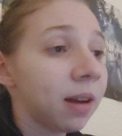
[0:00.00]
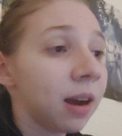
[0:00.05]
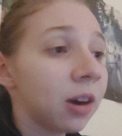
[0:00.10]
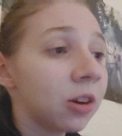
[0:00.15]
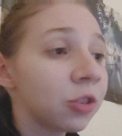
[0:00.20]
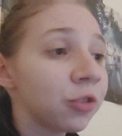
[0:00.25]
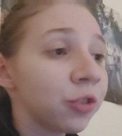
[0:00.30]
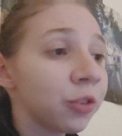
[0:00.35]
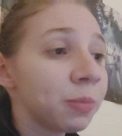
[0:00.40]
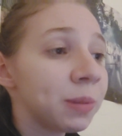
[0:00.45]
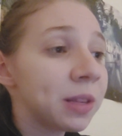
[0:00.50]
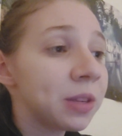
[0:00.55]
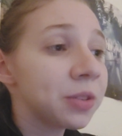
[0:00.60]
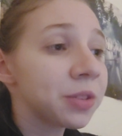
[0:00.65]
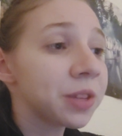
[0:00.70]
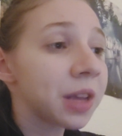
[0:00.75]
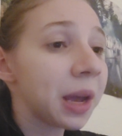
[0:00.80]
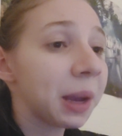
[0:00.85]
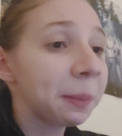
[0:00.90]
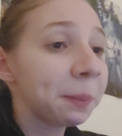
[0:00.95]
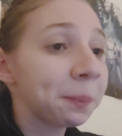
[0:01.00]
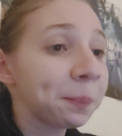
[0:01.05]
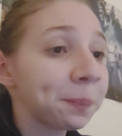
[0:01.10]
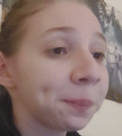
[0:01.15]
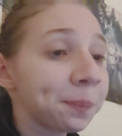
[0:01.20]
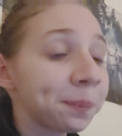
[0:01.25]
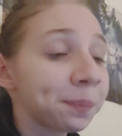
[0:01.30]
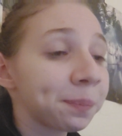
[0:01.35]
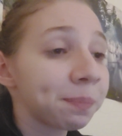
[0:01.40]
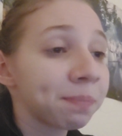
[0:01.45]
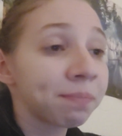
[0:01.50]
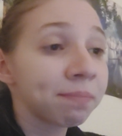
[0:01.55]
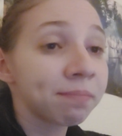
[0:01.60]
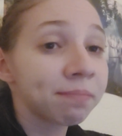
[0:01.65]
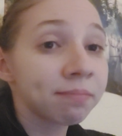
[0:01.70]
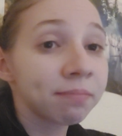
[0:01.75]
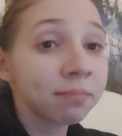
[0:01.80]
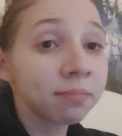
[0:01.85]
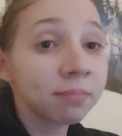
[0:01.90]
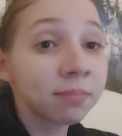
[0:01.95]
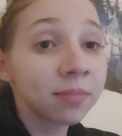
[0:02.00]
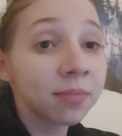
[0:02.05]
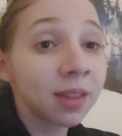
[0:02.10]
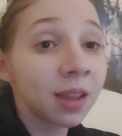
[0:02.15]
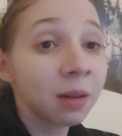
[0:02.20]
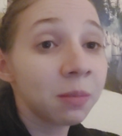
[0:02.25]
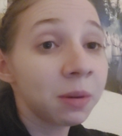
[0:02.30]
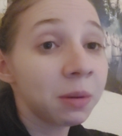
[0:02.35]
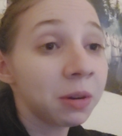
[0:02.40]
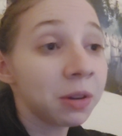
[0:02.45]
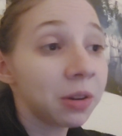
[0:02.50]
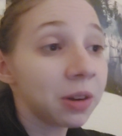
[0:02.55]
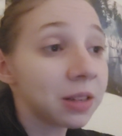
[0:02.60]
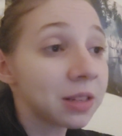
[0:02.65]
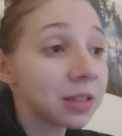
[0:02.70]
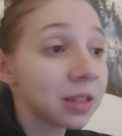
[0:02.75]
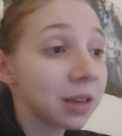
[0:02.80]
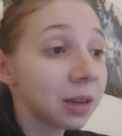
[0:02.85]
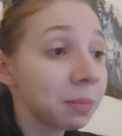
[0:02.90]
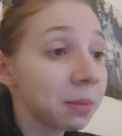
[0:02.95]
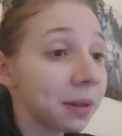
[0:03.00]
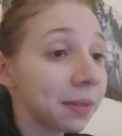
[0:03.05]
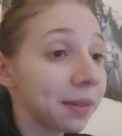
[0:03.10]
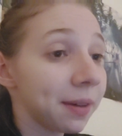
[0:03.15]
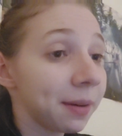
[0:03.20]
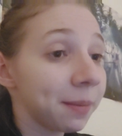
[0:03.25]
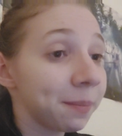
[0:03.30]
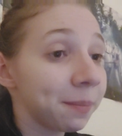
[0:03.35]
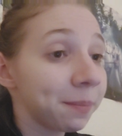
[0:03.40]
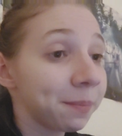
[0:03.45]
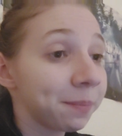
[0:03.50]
Hard for me to say. Tell me what you guys think about that.